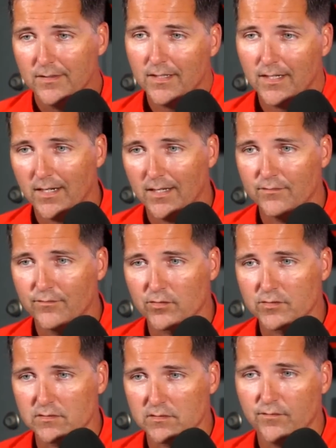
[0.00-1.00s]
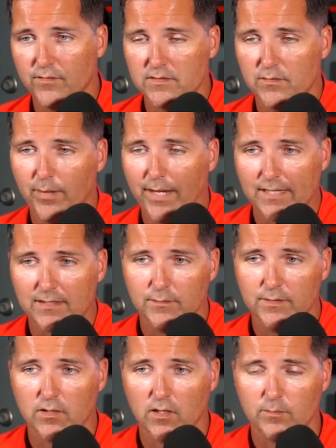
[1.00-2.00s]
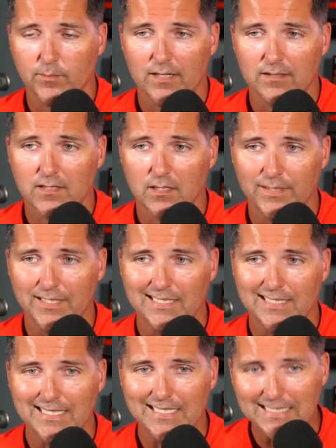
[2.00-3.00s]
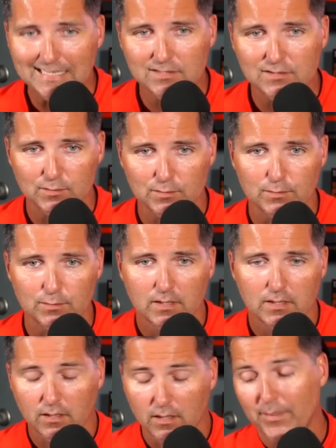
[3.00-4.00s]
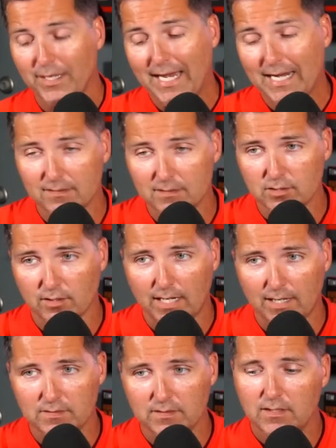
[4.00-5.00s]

uh, the versatile defensive back that we talked about coming into or coming out of the draft.